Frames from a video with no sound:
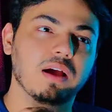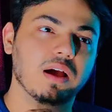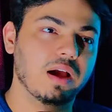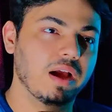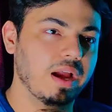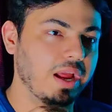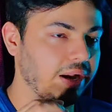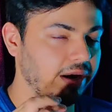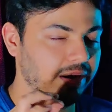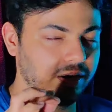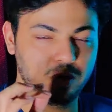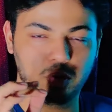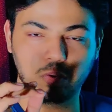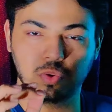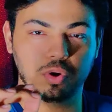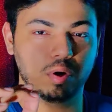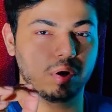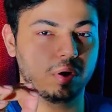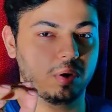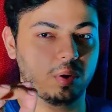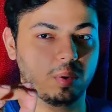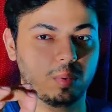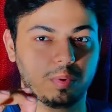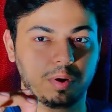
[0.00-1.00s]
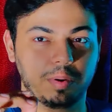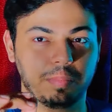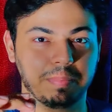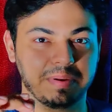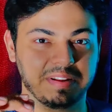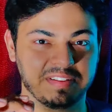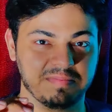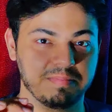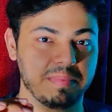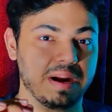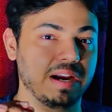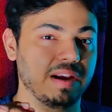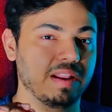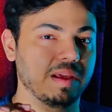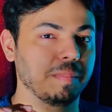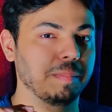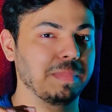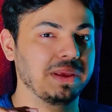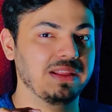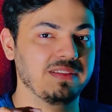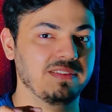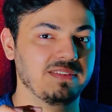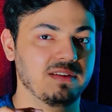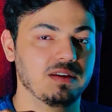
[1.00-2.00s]
I do not know what prismatic
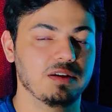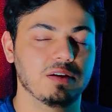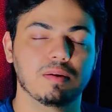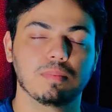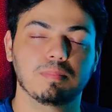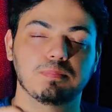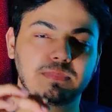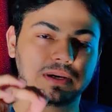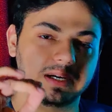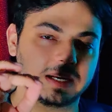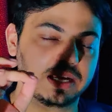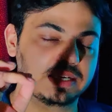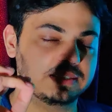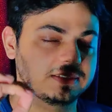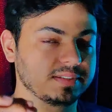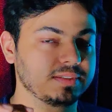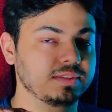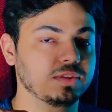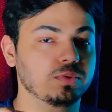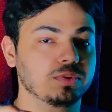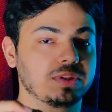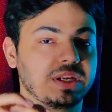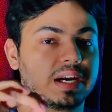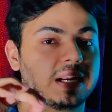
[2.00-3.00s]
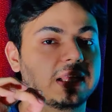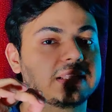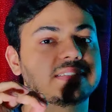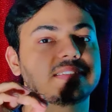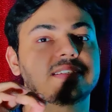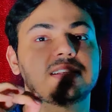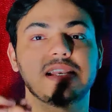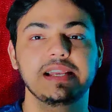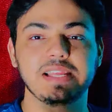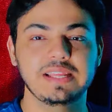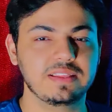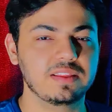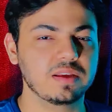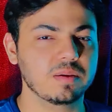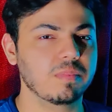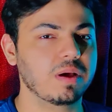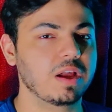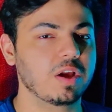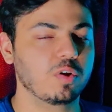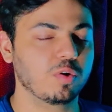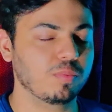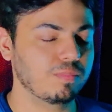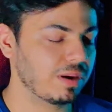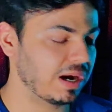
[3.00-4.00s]
means here, but I just know that it's
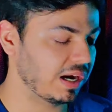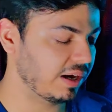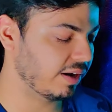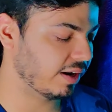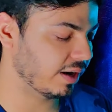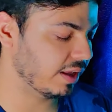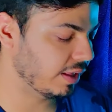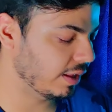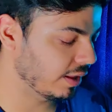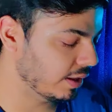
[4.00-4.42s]
lithium-ion battery.